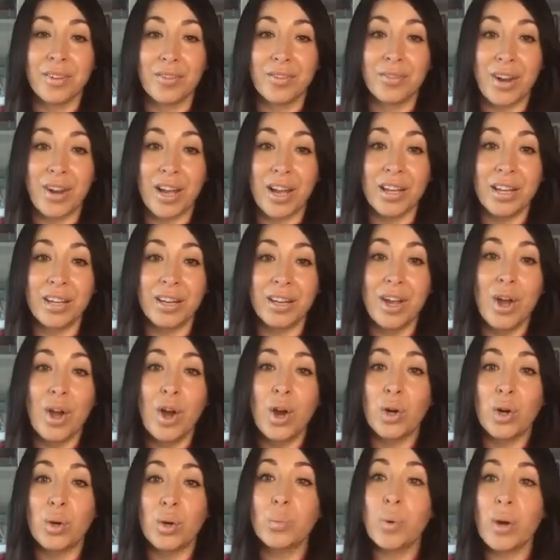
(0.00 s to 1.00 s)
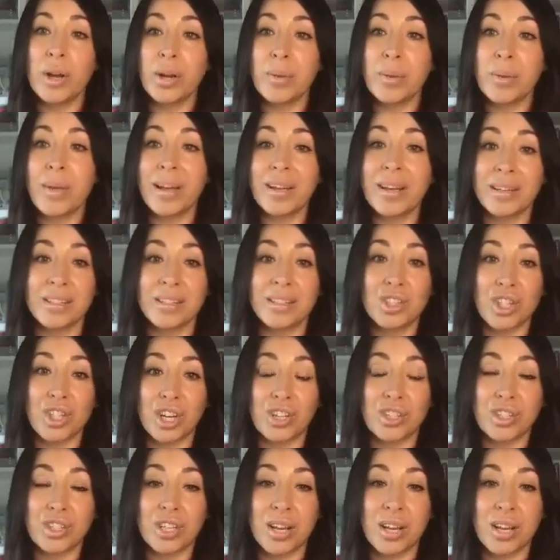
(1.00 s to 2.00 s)
Right? Or what am I going to
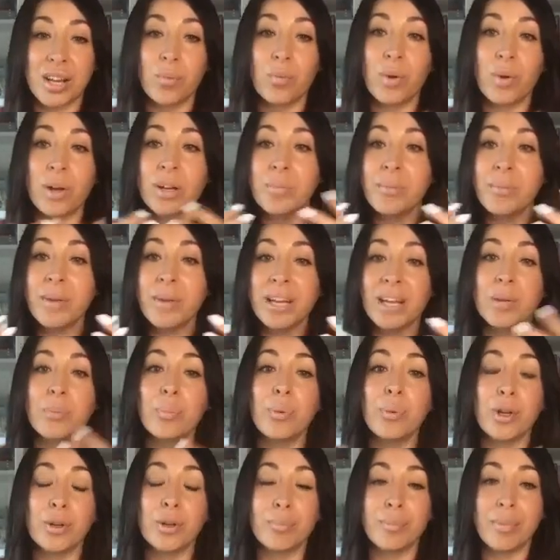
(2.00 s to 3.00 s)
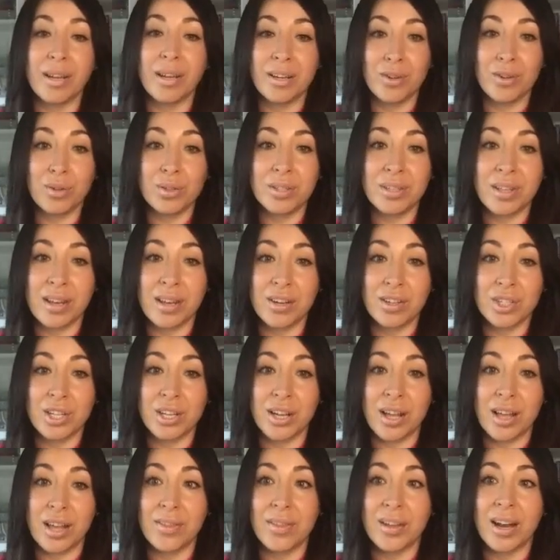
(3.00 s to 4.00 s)
share today? What am I going to put in my newsletter
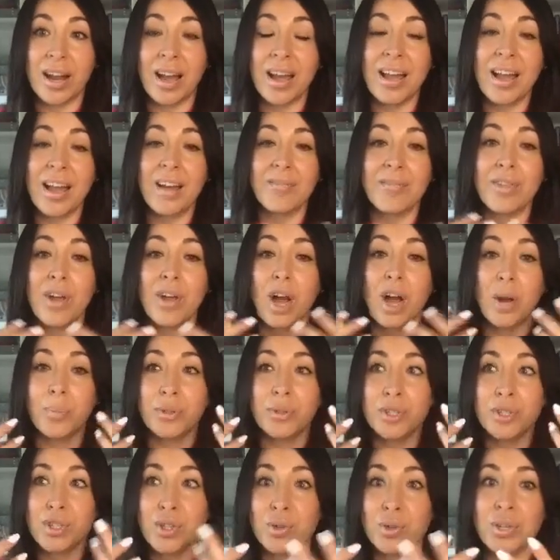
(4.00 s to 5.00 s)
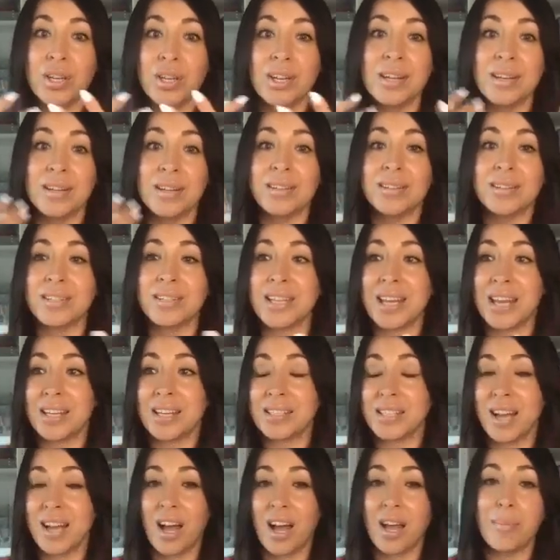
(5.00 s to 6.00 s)
today? That I have the opportunity to take
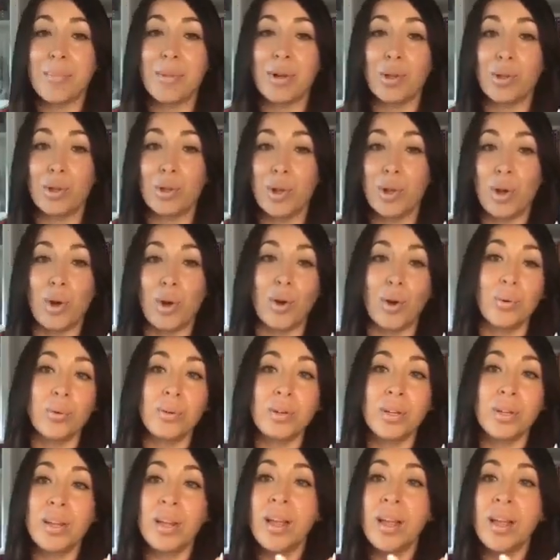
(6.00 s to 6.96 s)
time alone,